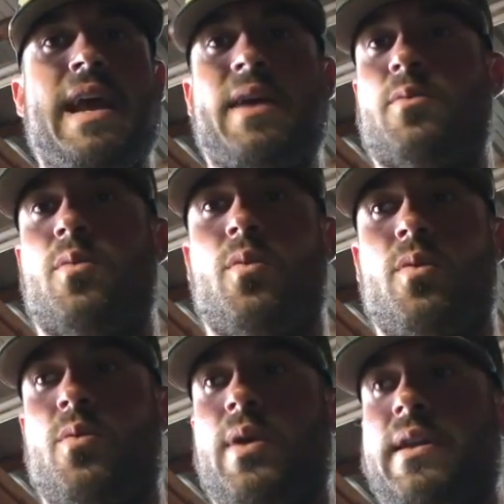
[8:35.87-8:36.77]
and
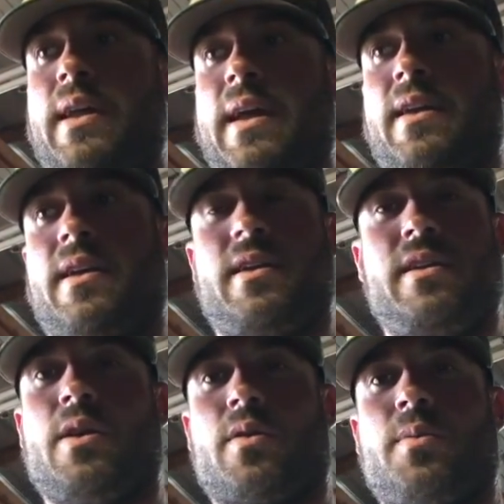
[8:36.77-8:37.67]
went at
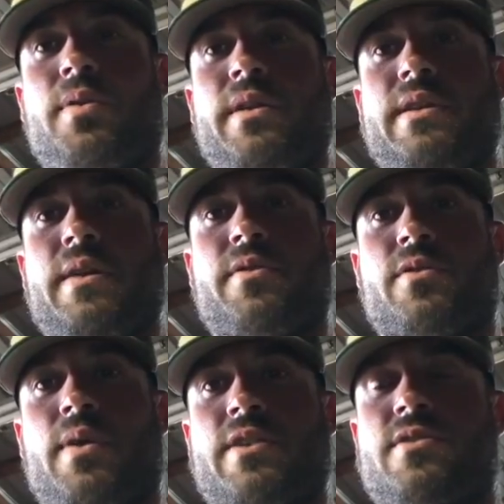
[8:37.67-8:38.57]
a completely different
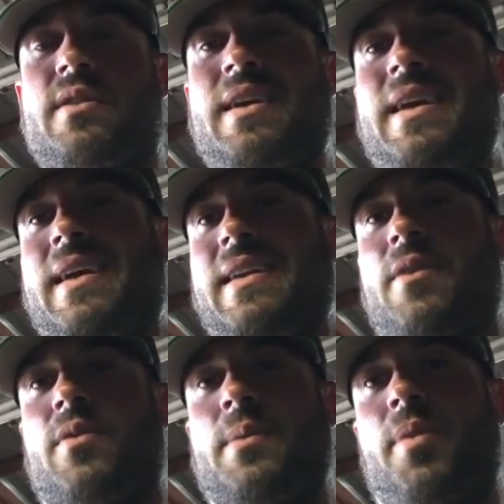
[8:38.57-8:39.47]
direction, and
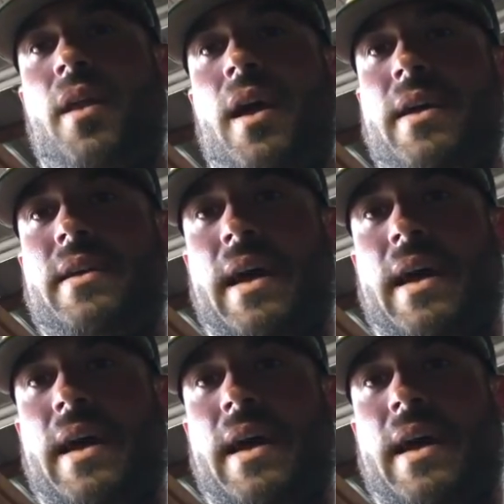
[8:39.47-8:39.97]
not really blind.